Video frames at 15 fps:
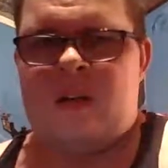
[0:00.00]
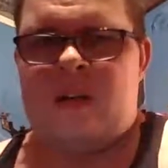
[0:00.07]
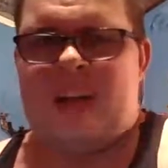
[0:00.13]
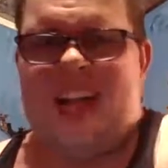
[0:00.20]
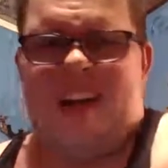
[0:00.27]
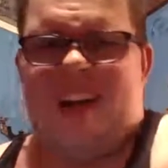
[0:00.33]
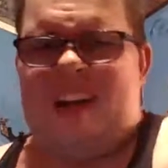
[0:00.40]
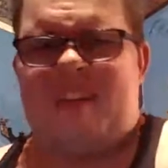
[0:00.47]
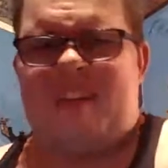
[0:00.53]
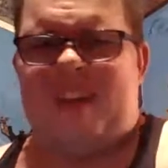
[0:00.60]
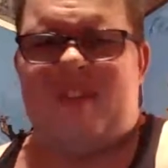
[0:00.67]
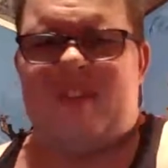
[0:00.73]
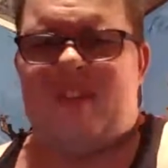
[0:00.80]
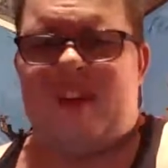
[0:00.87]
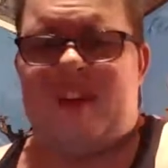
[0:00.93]
Hell, I don't think it
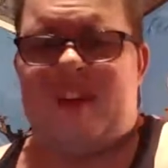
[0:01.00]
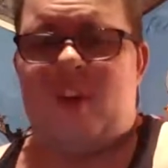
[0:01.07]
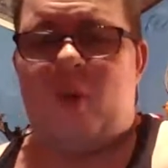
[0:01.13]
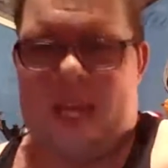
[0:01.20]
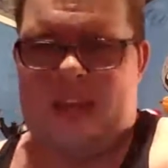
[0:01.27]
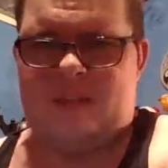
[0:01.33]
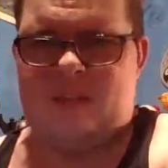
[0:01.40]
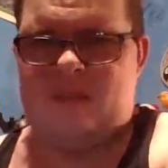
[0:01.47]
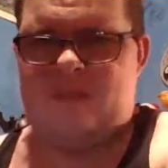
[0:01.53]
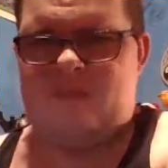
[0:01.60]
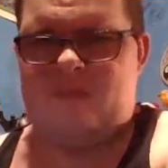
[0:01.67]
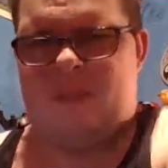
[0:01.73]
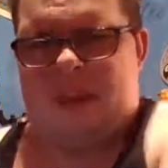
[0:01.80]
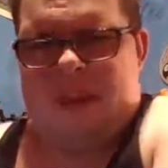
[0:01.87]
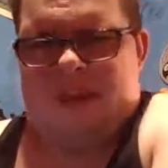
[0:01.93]
was good as '08.
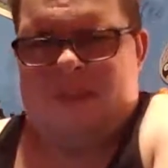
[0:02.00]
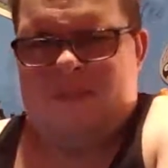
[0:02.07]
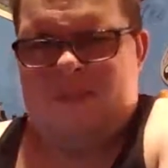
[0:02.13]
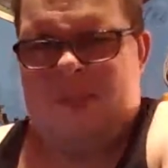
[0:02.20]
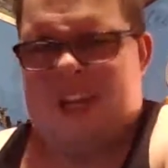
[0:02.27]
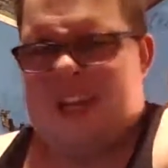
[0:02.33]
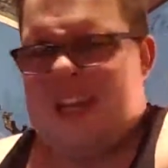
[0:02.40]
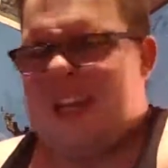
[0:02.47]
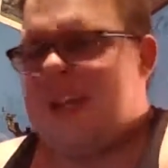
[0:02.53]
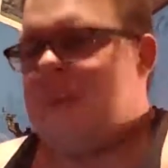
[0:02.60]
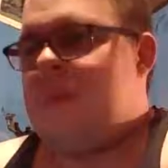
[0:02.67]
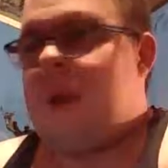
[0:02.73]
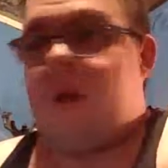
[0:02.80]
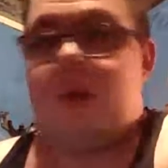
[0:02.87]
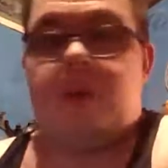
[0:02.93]

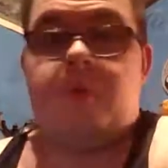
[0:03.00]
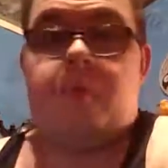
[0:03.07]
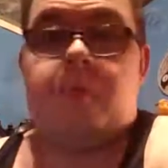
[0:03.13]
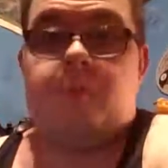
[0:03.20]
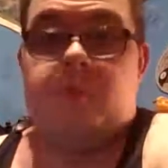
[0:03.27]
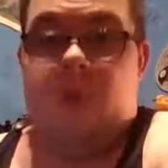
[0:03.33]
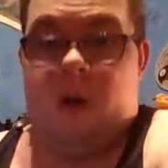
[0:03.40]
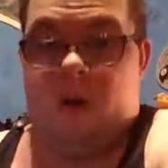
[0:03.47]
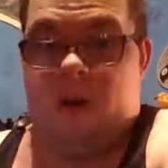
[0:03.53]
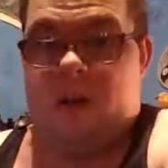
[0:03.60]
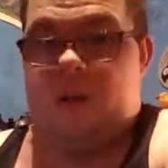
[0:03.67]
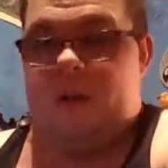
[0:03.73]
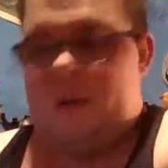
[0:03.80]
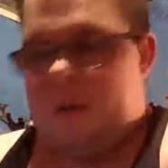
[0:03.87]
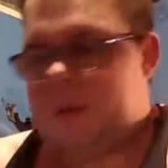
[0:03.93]
But it was better than
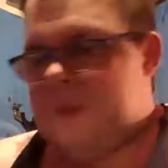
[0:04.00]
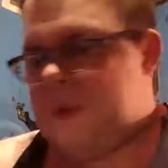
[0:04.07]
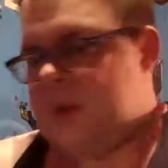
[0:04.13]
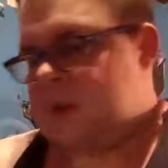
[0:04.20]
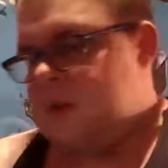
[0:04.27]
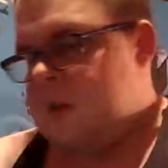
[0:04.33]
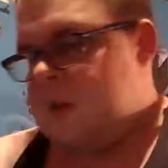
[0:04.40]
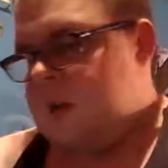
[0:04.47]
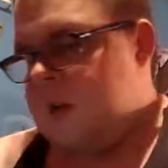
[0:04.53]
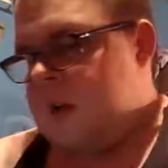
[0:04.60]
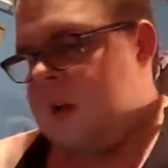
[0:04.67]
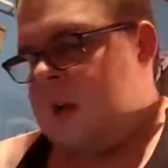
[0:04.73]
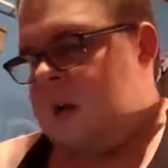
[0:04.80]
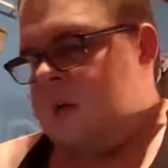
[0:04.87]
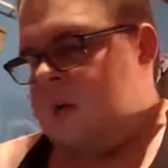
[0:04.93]
WWE, which
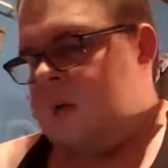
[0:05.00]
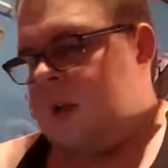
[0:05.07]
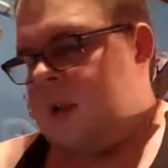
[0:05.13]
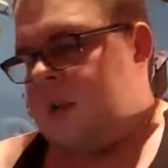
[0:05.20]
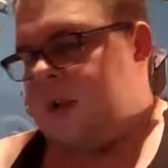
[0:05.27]
we'll get to it